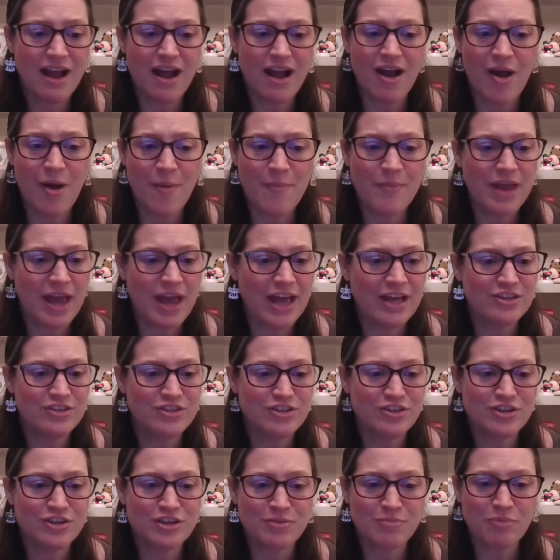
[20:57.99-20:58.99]
as
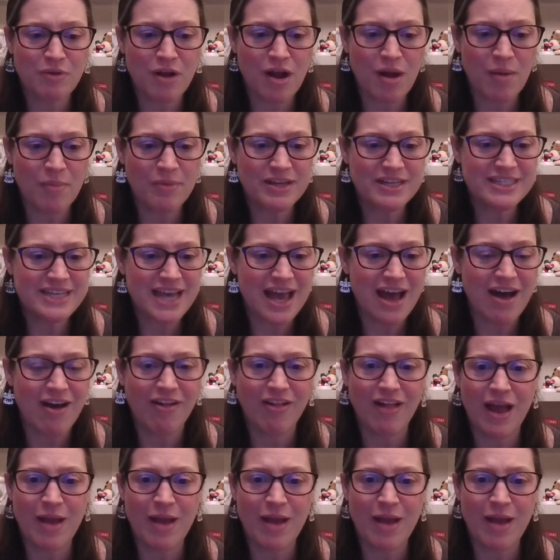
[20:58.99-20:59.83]
you can probably tell,